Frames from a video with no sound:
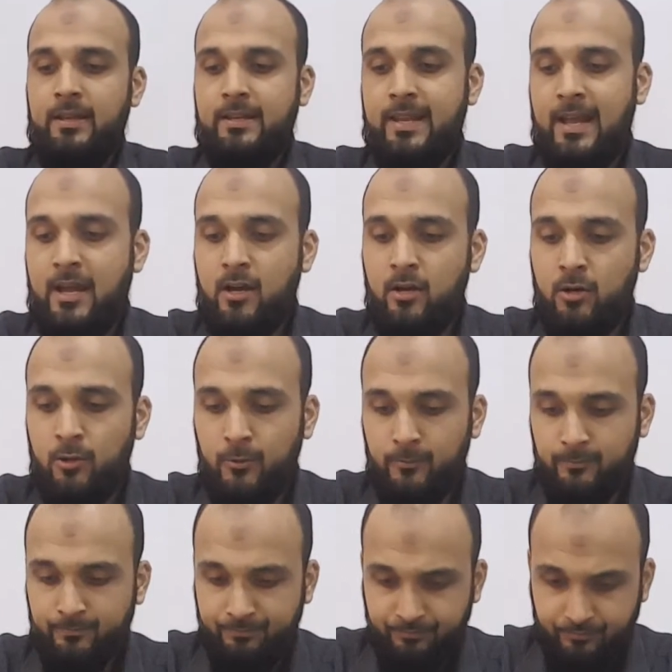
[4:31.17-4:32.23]

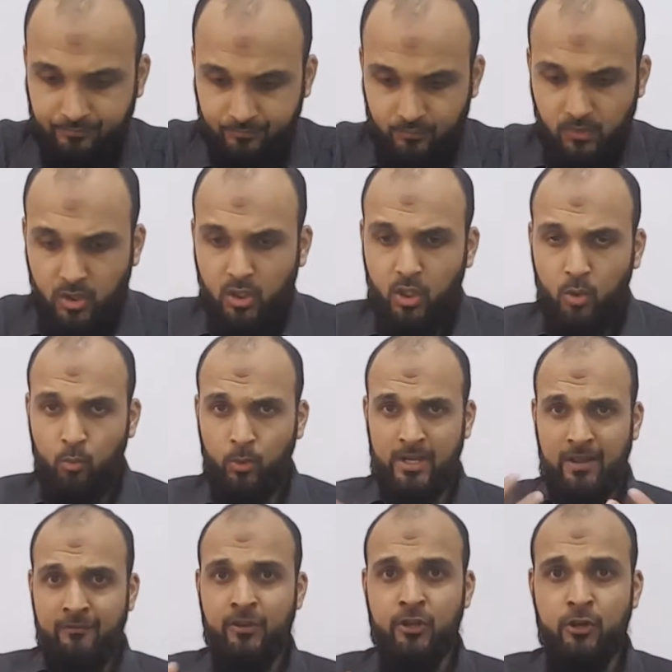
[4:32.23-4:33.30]
Now,
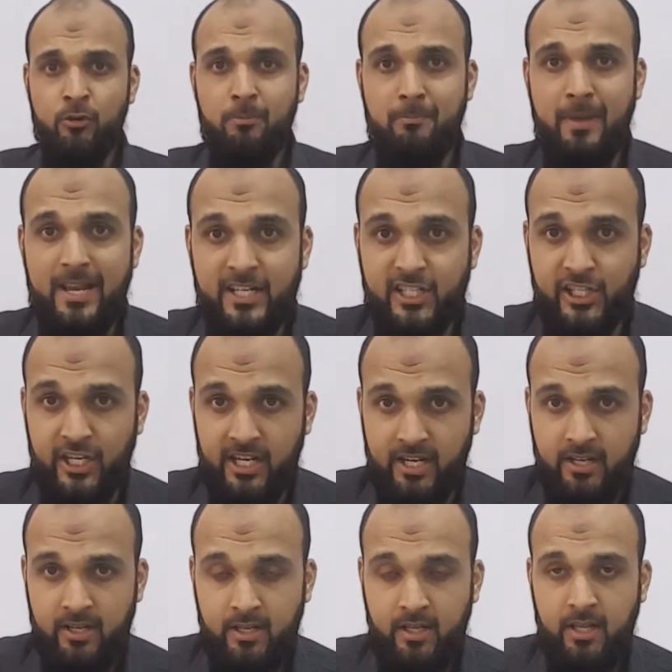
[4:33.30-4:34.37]
whenever you measure
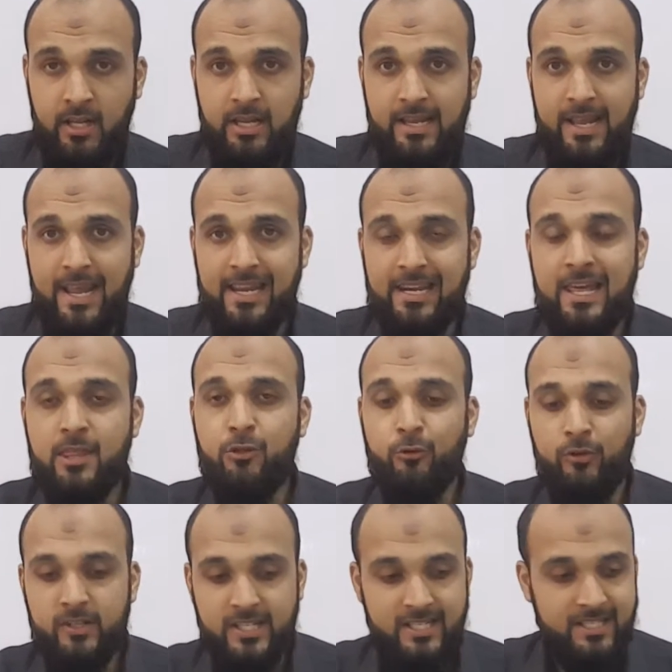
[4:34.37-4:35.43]
a length
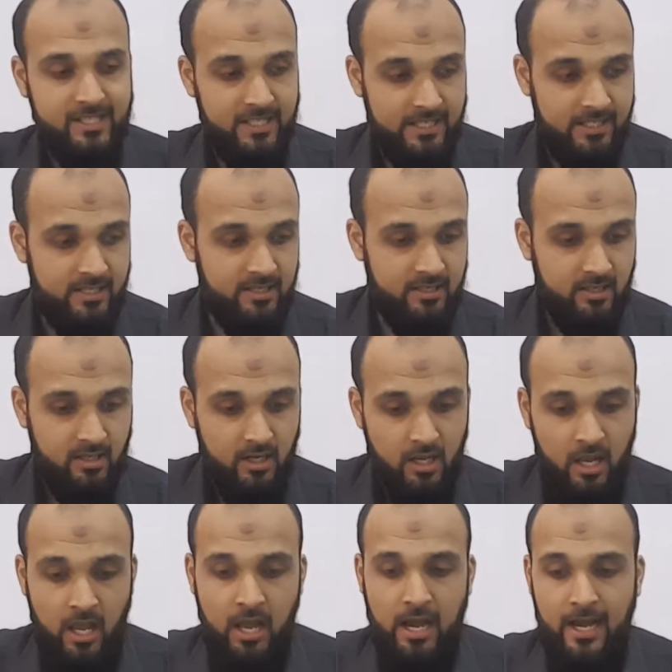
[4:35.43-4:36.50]
or a distance,
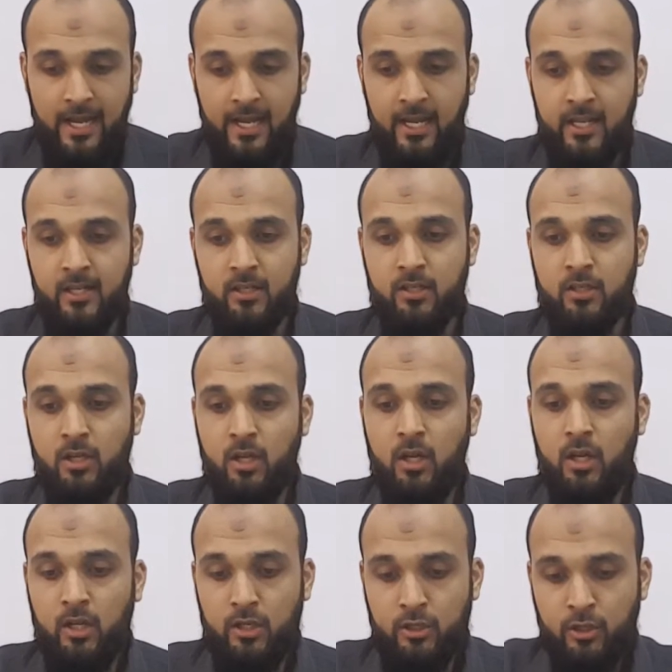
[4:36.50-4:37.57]
and
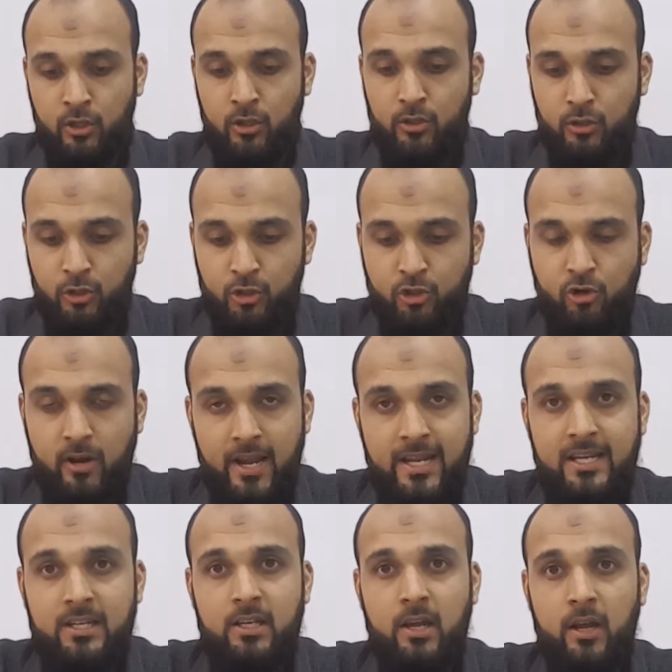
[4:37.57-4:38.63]
you try
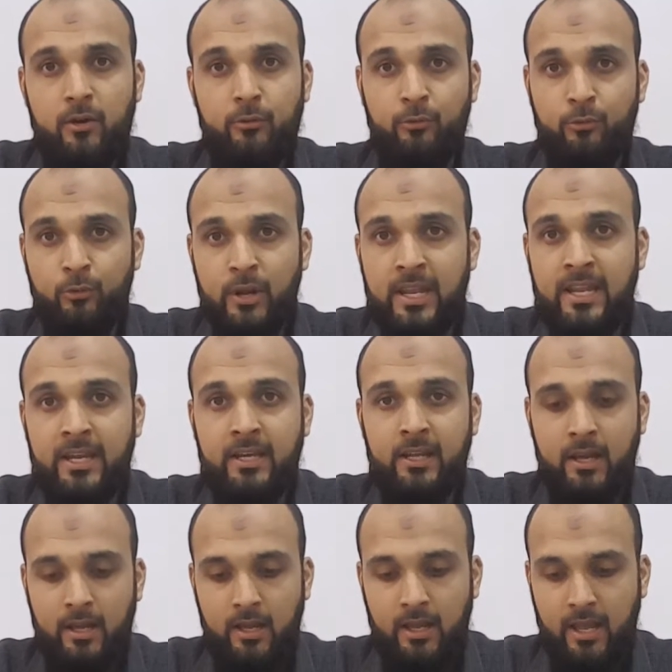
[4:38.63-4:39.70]
and read
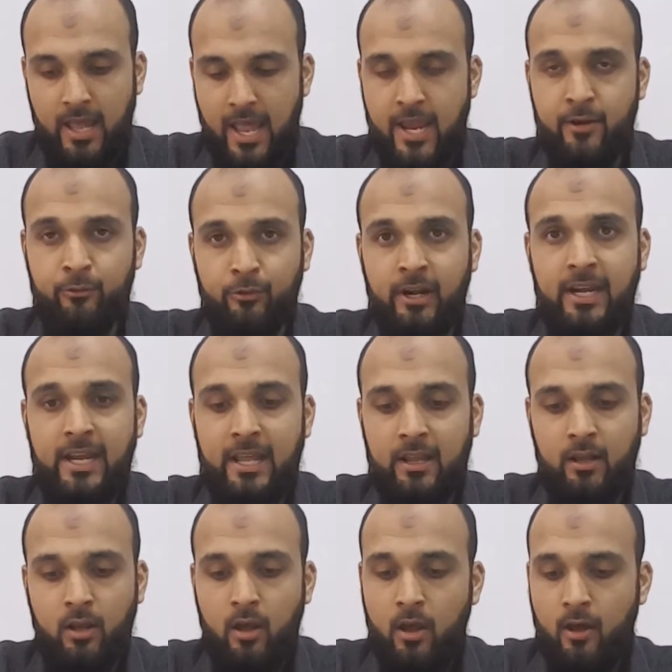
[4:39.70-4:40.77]
a
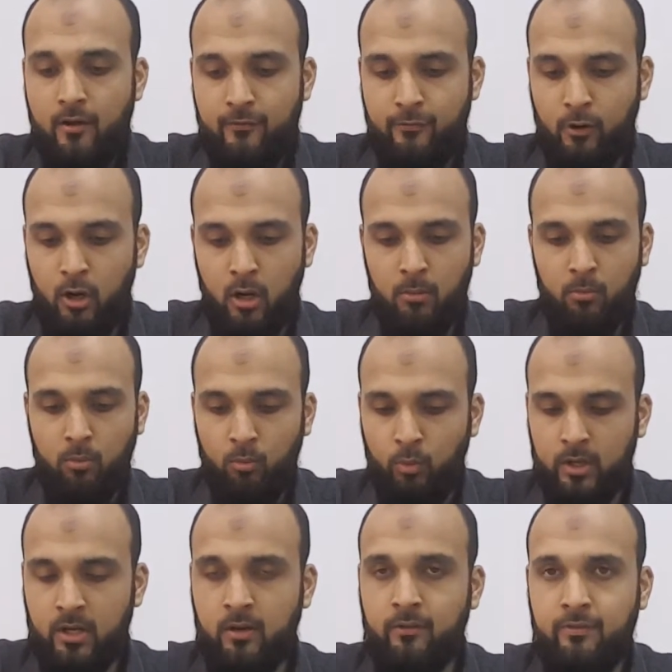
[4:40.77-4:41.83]
reading from
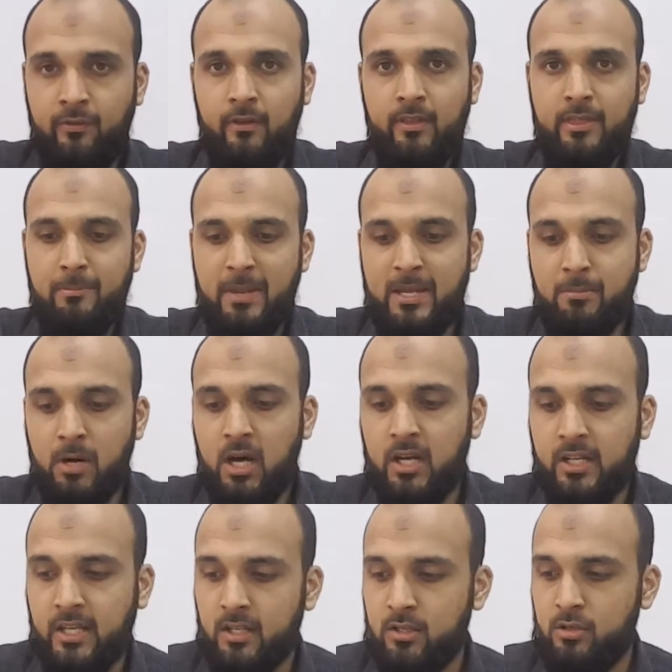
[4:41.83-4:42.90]
one of the many
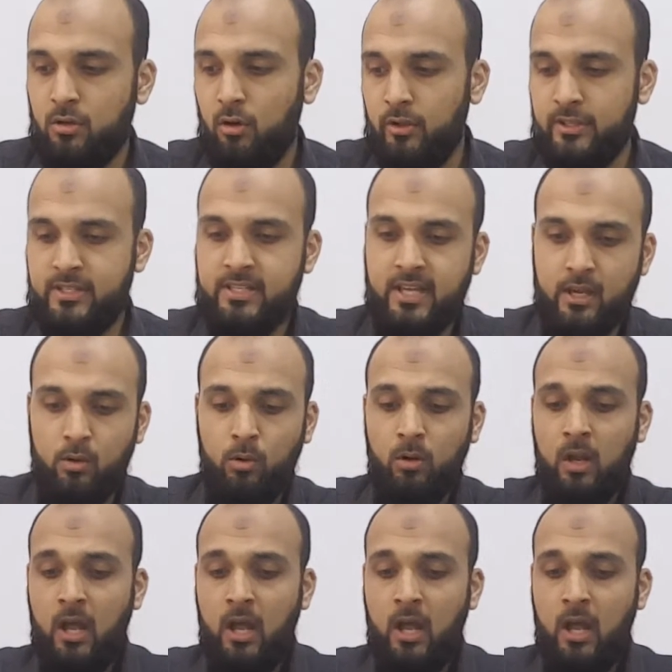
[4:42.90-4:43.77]
markings on the scale,